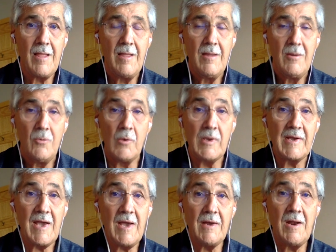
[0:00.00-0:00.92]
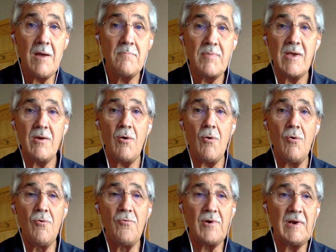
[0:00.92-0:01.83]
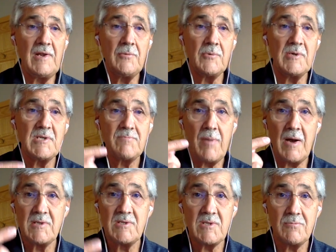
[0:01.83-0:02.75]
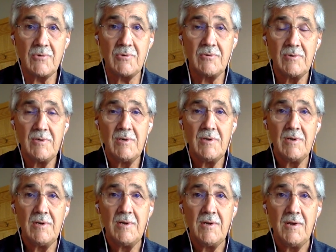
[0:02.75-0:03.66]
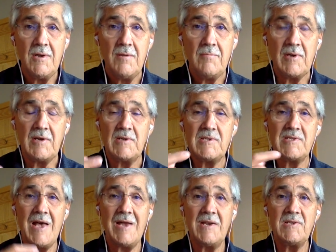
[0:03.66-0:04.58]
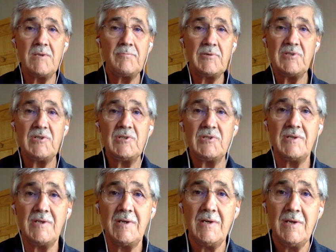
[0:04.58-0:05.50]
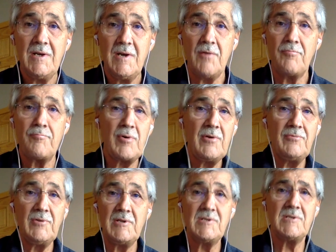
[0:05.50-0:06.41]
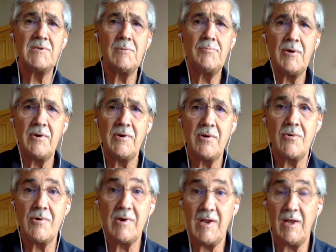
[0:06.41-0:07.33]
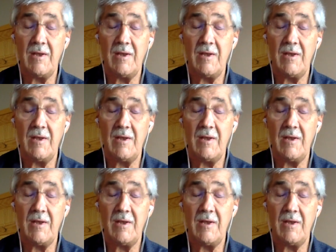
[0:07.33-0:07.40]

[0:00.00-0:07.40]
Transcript: We cannot be overly responsible because that is a position of privilege and superiority.